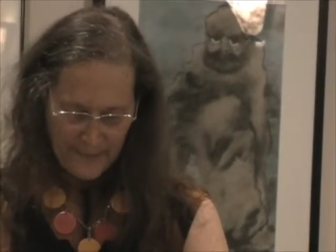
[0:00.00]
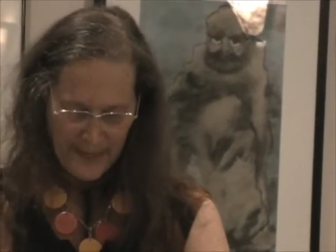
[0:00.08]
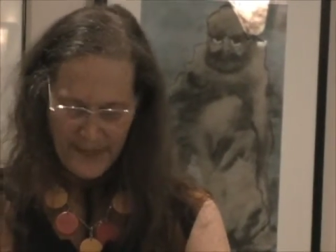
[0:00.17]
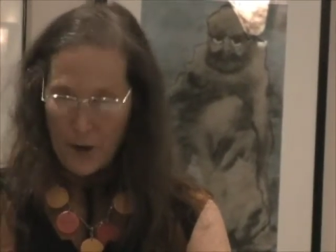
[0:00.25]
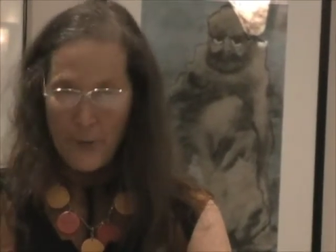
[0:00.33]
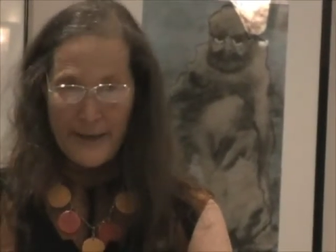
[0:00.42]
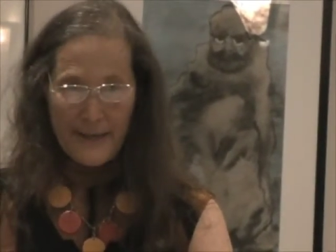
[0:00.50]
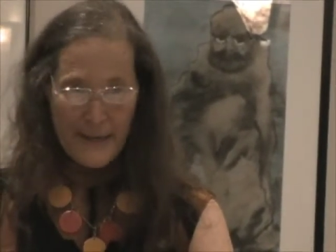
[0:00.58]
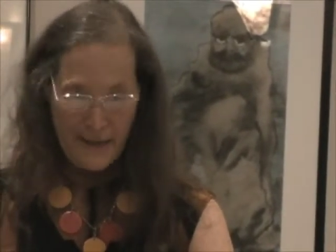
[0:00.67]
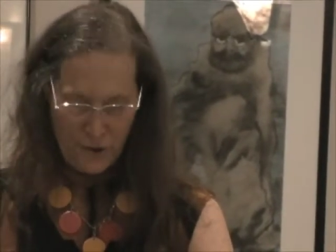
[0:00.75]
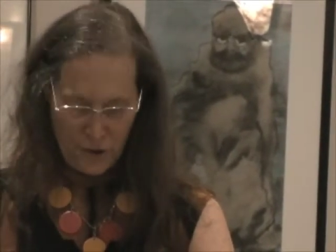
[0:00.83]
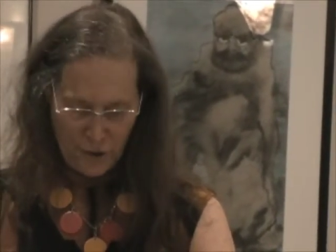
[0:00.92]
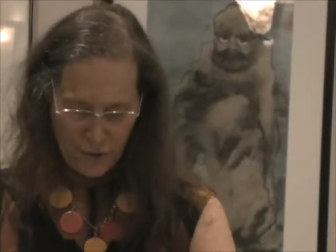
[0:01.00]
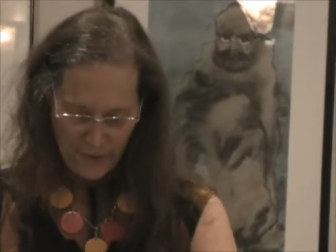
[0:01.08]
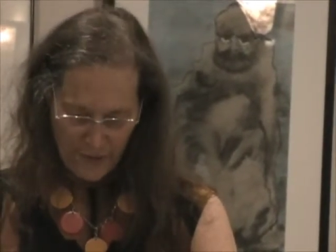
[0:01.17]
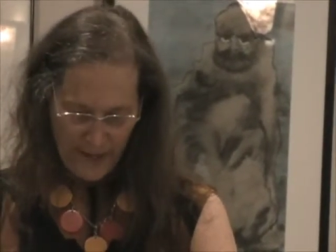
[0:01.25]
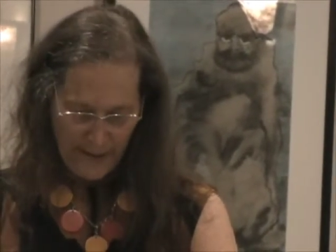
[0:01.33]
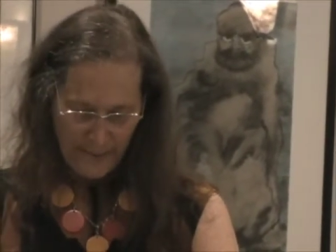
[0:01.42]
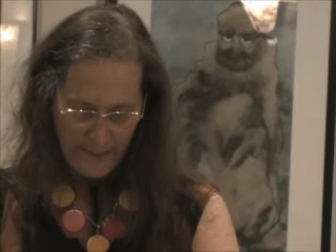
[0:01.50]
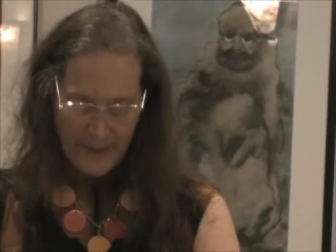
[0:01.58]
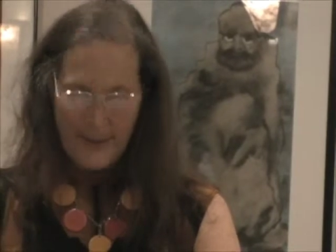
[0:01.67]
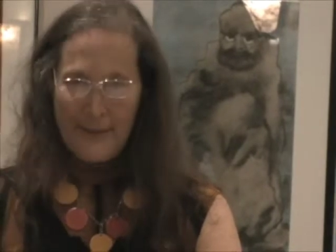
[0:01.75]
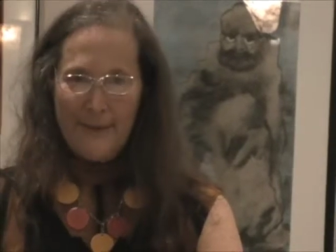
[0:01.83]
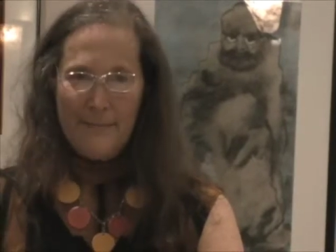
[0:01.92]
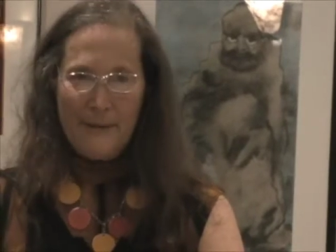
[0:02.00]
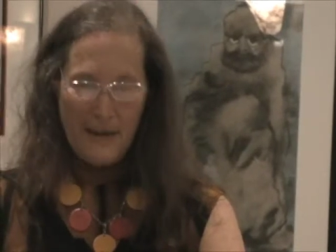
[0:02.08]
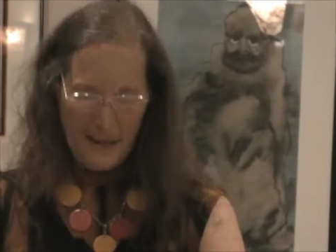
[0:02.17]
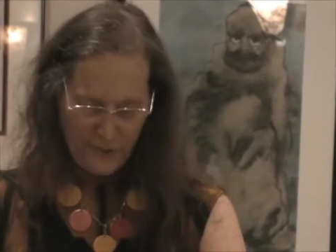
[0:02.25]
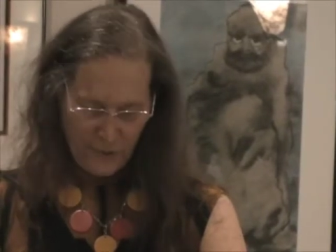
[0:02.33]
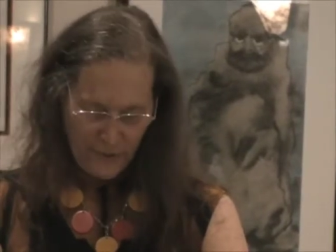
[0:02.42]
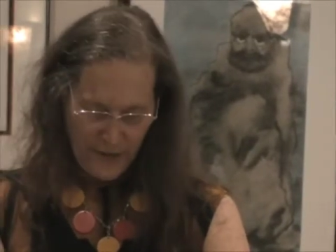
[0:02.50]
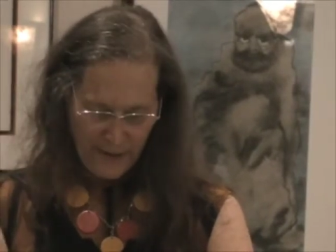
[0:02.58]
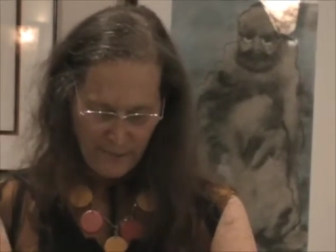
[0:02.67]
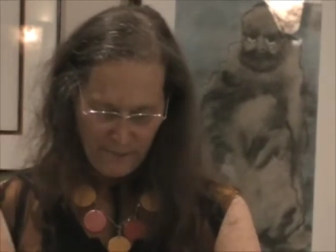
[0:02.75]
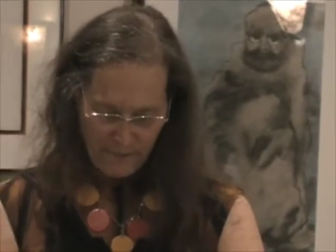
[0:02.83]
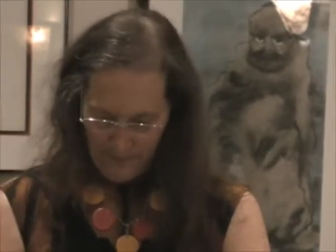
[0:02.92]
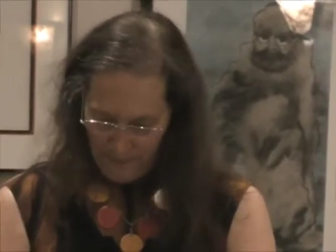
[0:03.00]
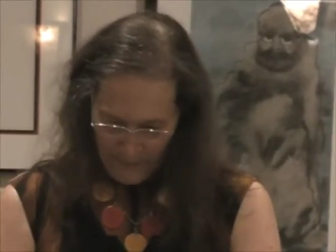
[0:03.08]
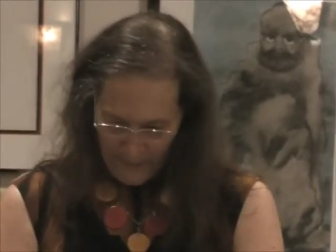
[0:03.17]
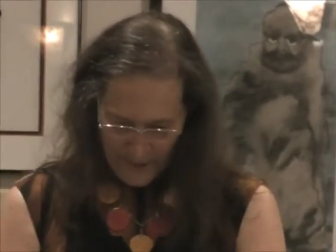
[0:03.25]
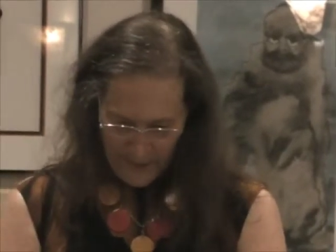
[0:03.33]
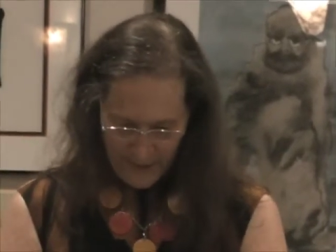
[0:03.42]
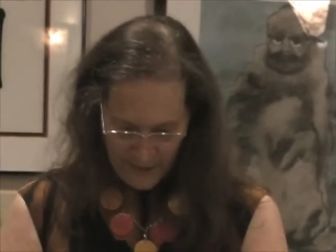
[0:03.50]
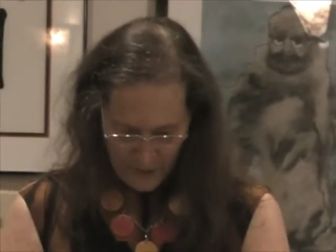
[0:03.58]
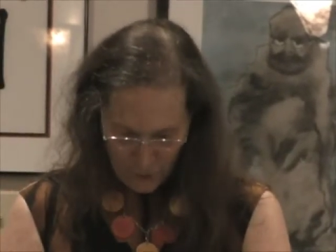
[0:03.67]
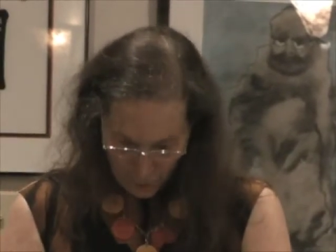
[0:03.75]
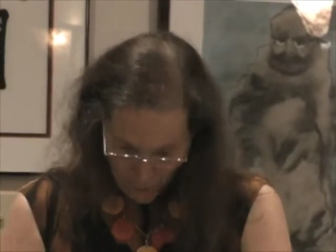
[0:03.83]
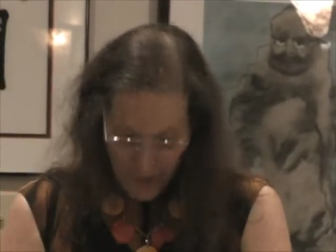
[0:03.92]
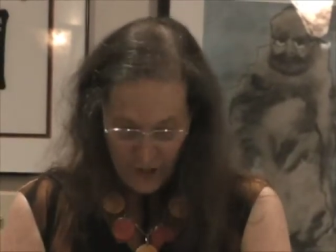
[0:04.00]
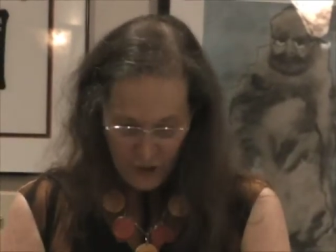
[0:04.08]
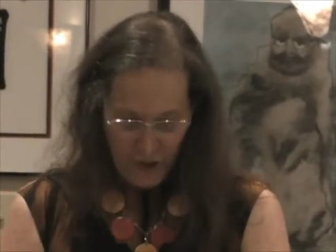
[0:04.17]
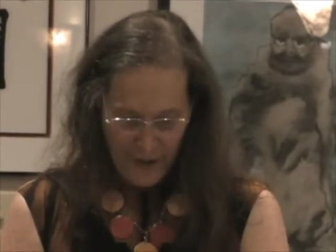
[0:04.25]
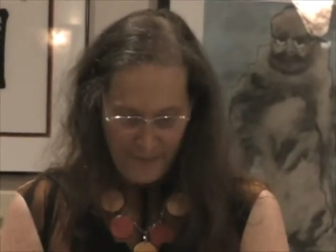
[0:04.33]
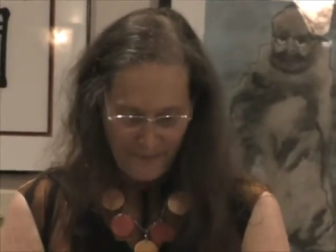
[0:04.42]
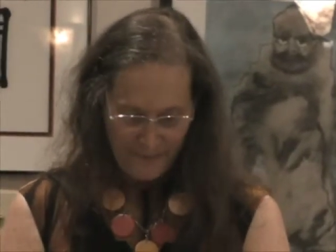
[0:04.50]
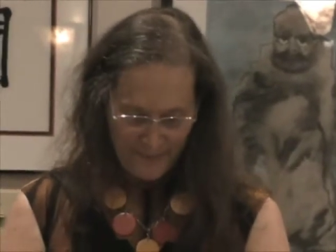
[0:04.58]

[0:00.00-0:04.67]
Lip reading: I know I can't shoot them, but I can try to squash them.